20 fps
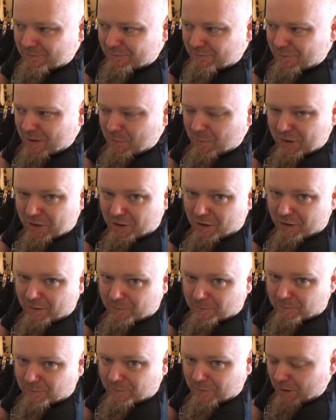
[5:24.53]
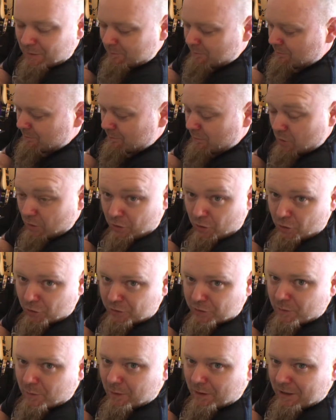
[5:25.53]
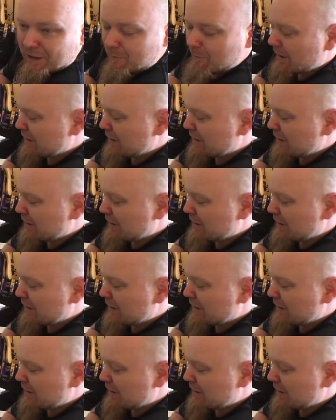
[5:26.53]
maybe not a good quality